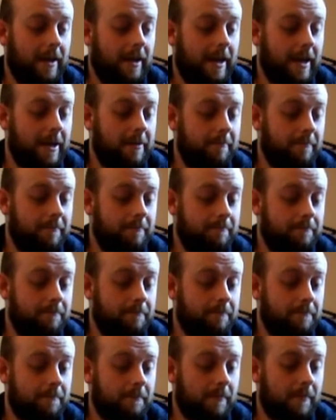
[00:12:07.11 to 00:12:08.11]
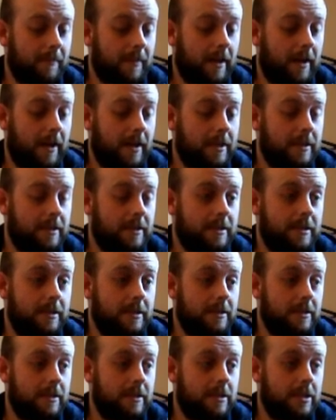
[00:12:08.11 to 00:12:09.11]
And
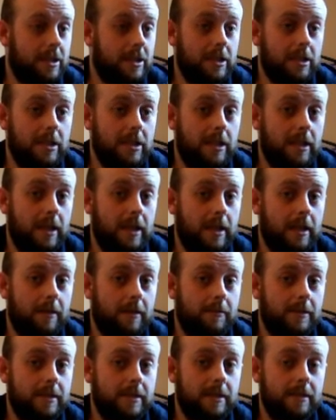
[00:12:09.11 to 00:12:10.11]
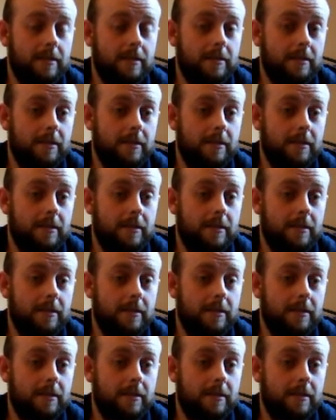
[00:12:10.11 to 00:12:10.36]
yeah, that was it.